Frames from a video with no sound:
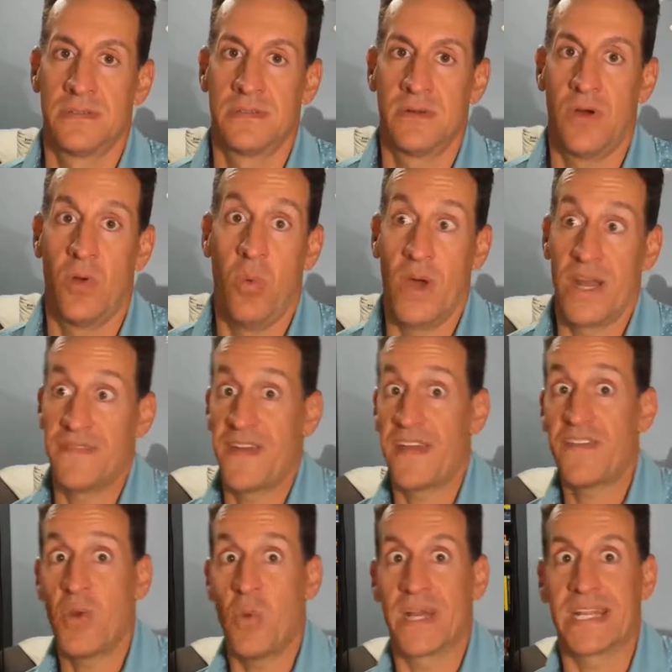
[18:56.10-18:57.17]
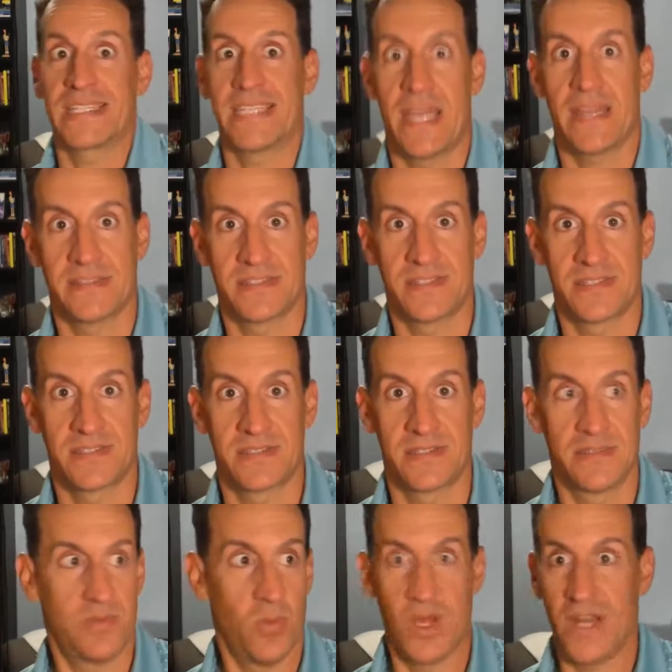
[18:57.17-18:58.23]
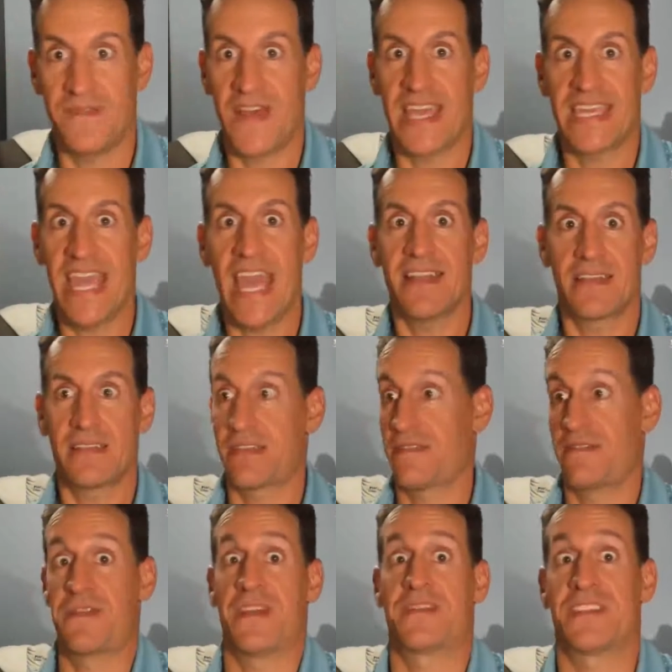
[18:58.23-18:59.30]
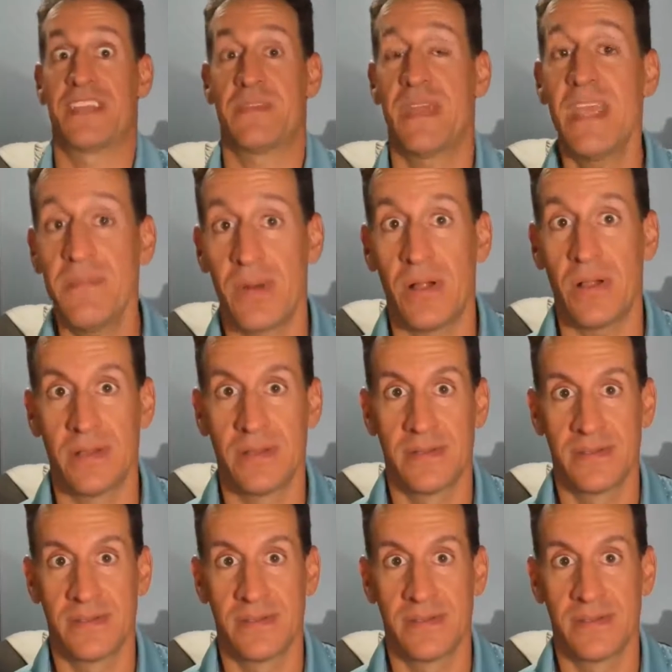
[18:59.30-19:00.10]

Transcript: Or what if everyone attends? What if I get 50 people?